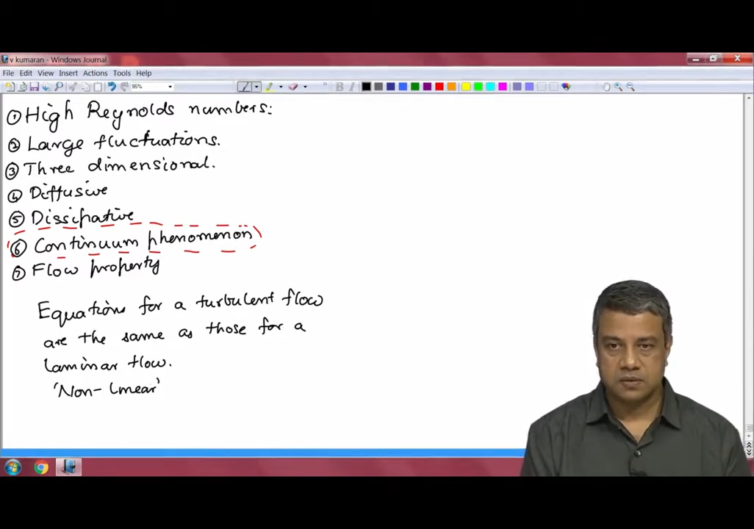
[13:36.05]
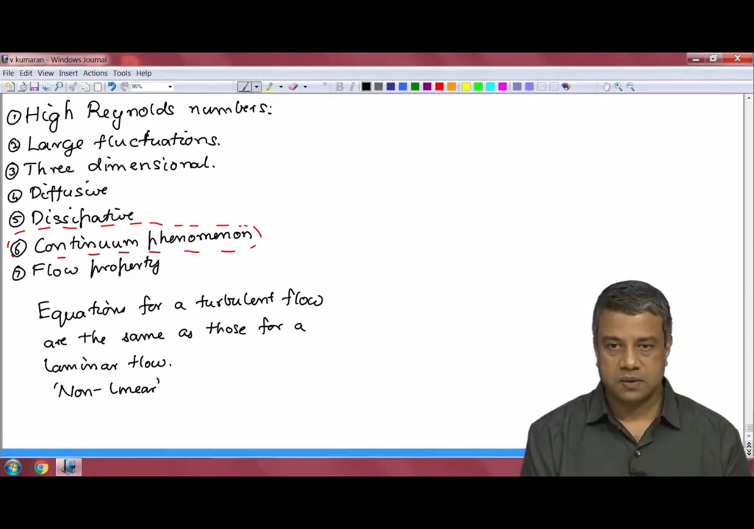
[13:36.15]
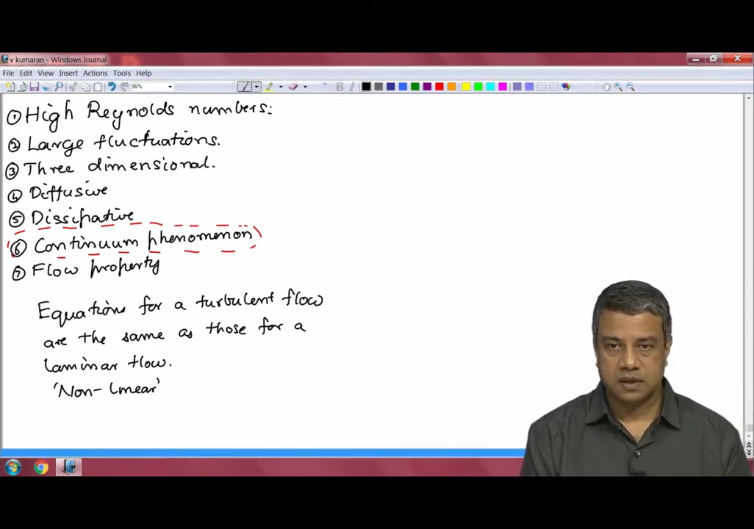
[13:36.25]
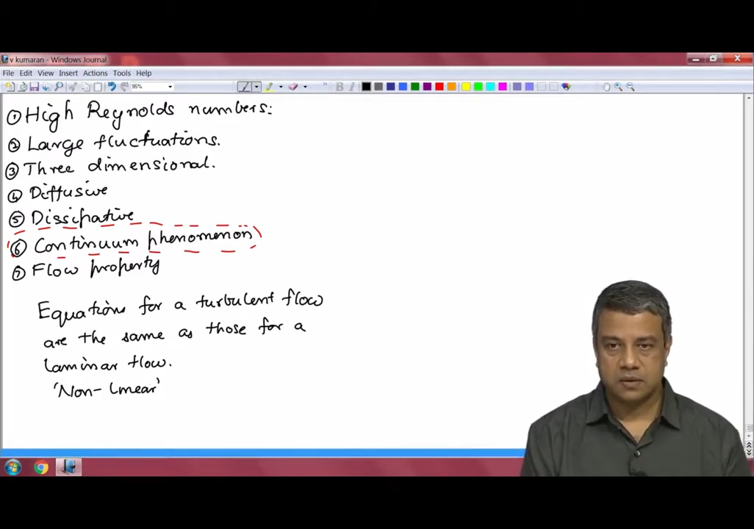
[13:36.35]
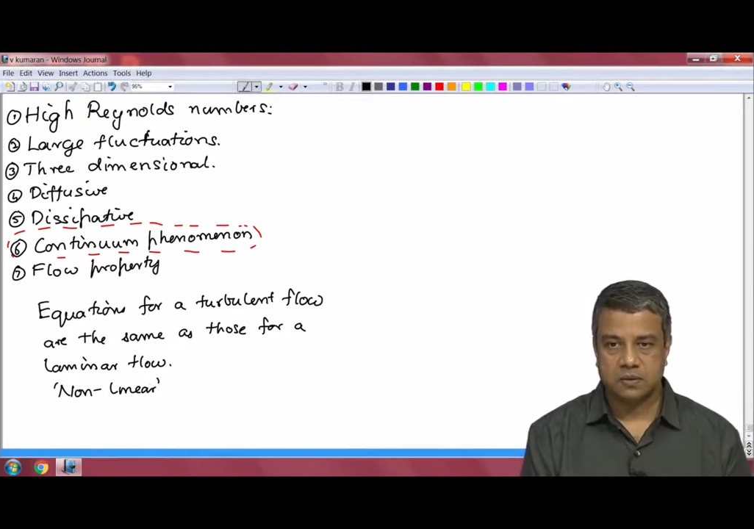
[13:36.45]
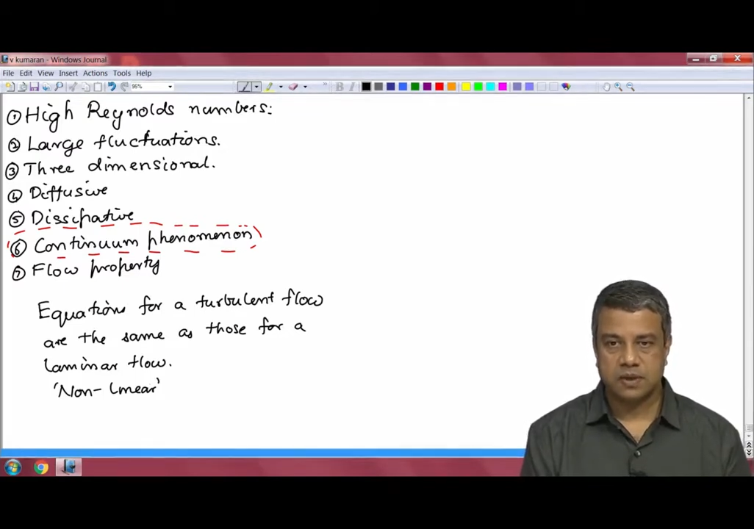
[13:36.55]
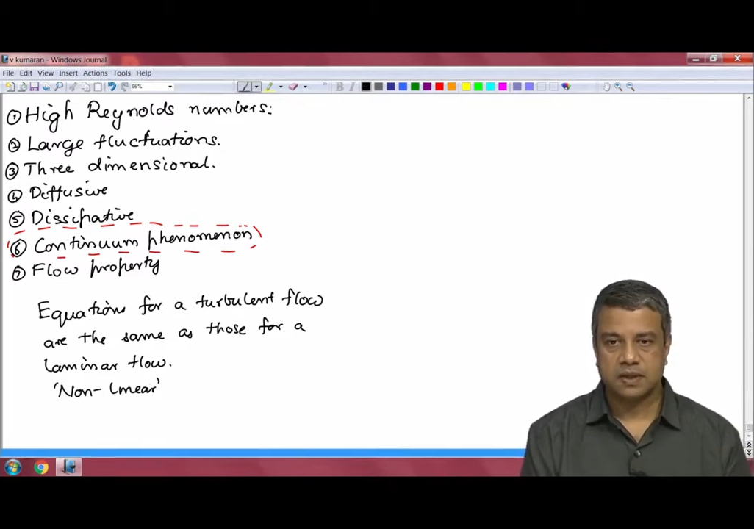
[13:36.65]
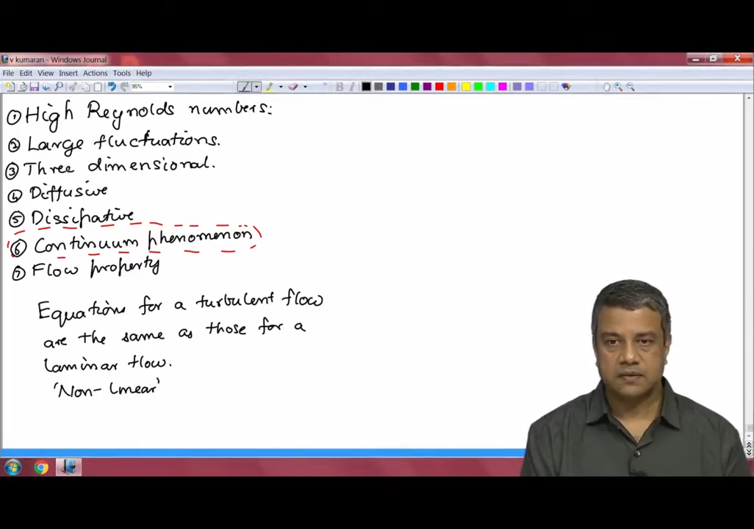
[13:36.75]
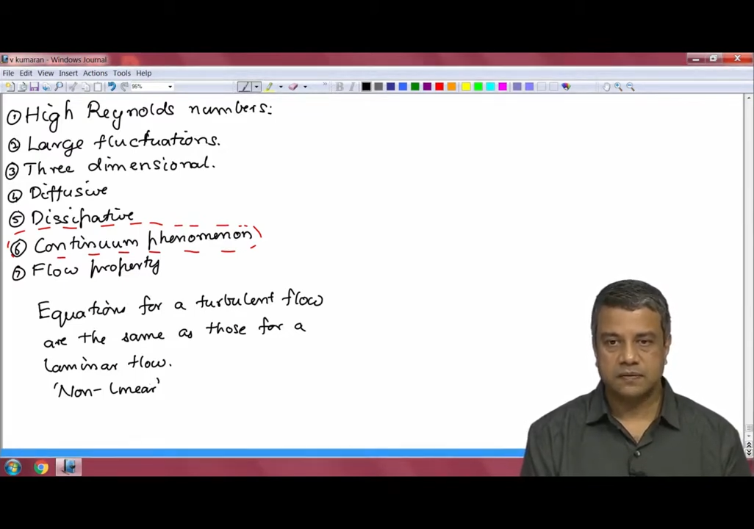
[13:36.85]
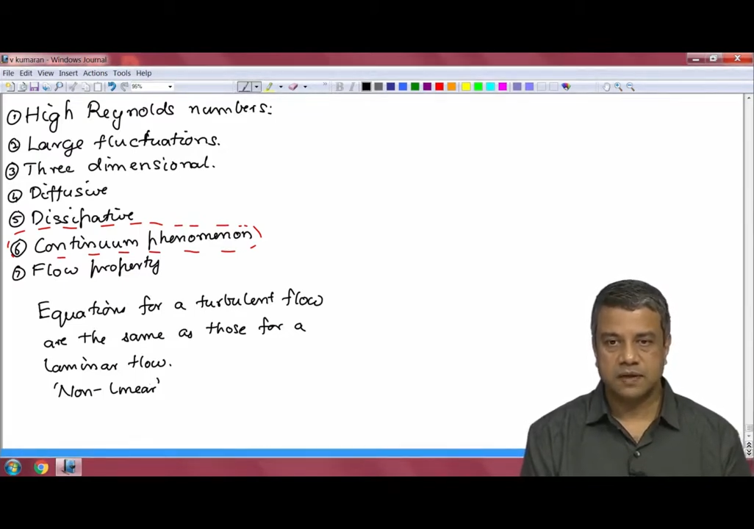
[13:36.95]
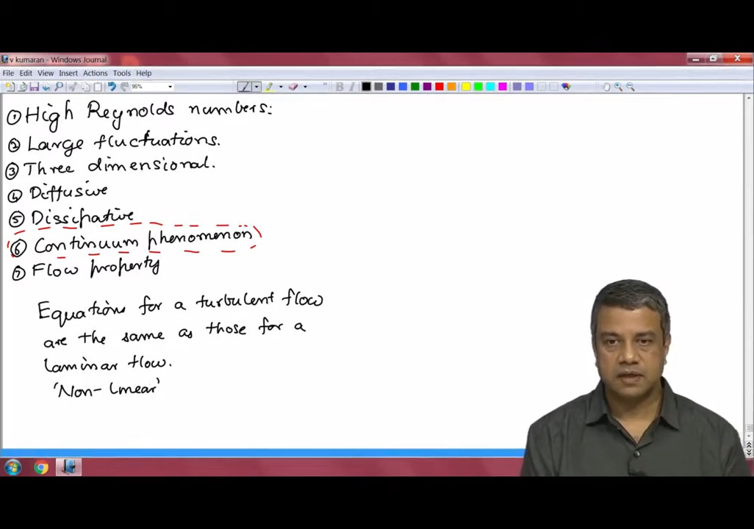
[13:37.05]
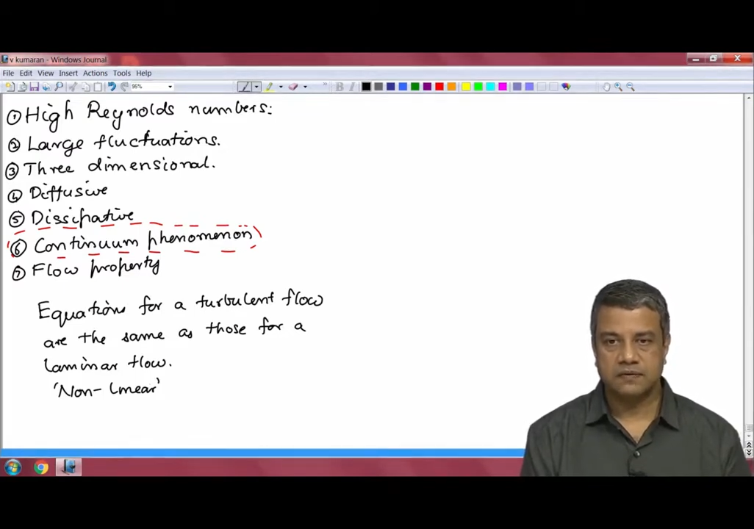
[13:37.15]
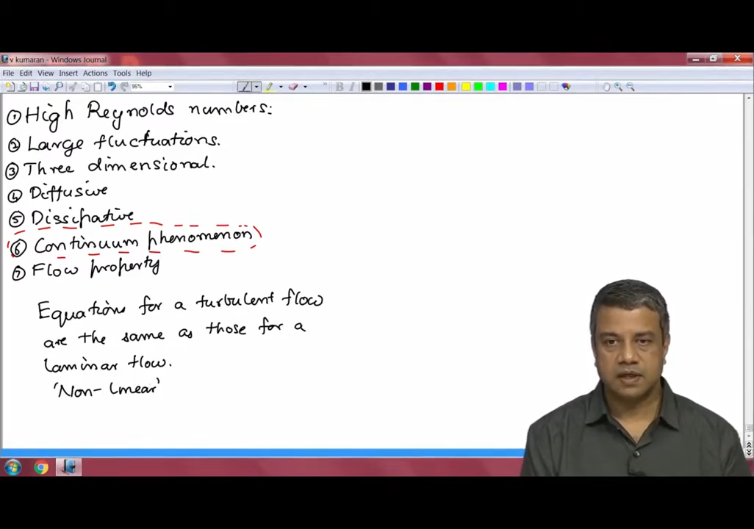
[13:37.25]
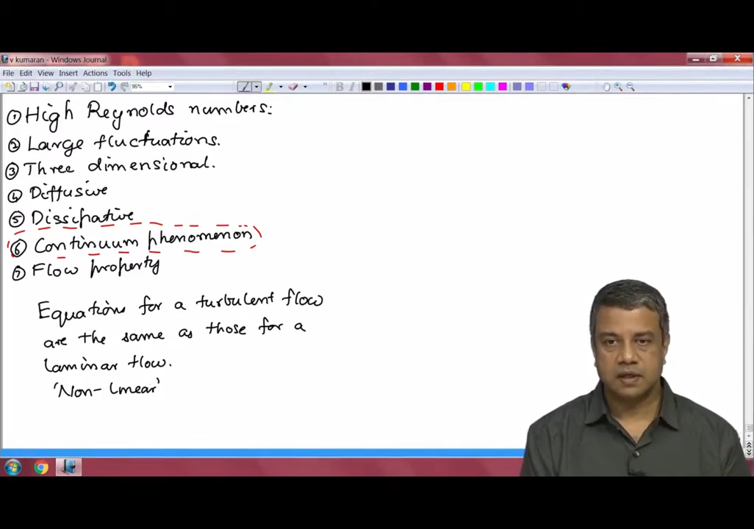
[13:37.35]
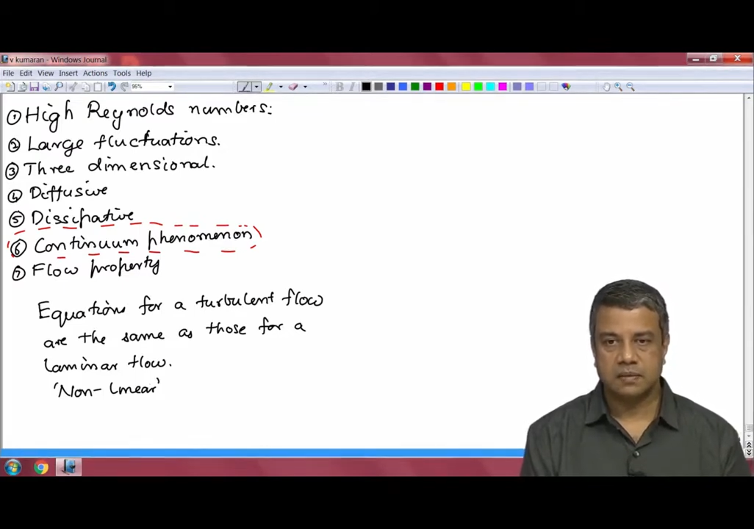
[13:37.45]
one where the field
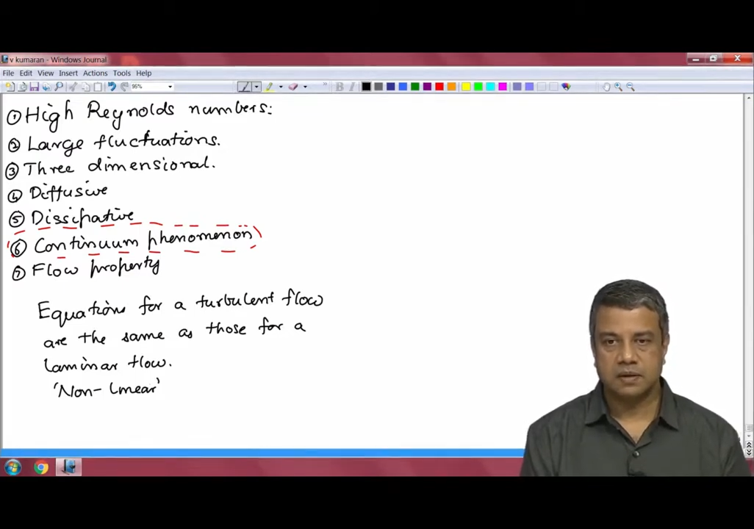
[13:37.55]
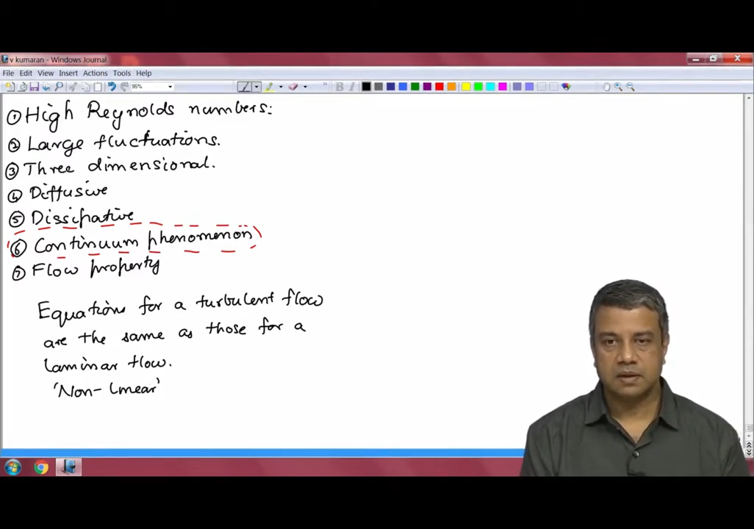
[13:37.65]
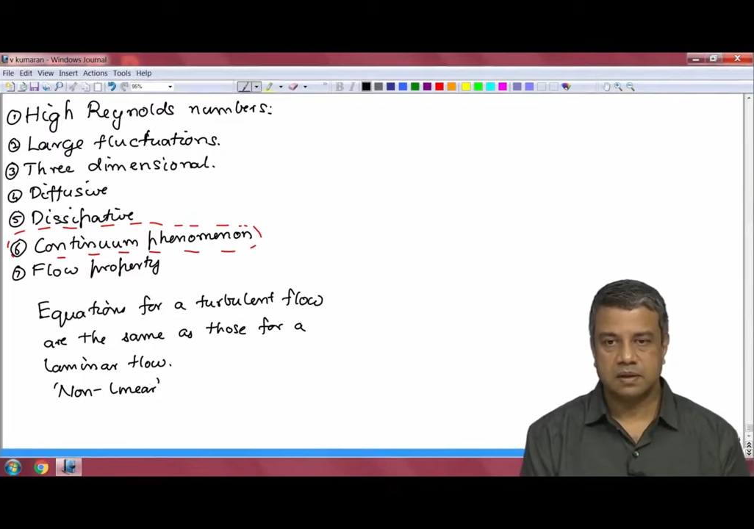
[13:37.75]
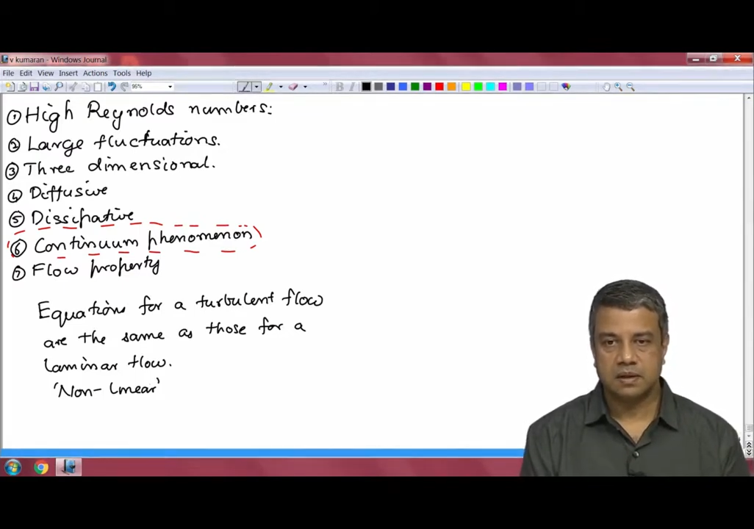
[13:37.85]
variable